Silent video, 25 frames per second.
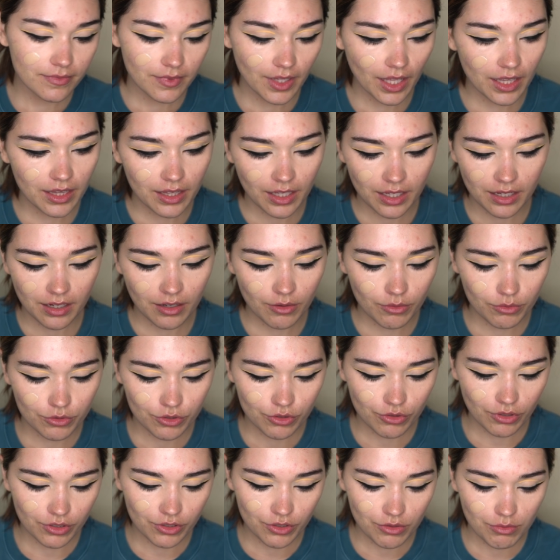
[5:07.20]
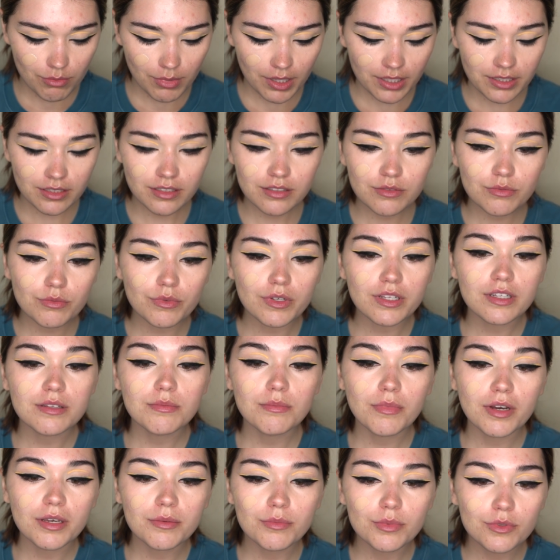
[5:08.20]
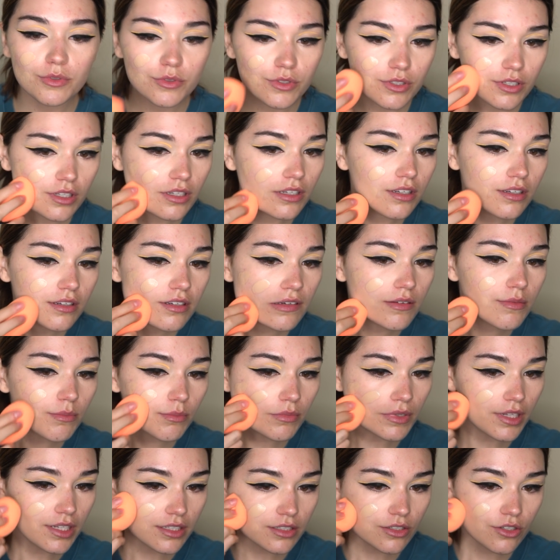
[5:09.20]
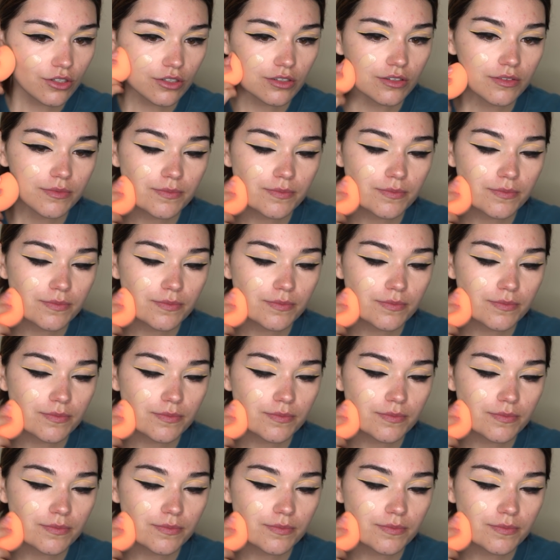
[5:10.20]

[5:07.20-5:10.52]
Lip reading: And then I will try to blend it with my beauty blender.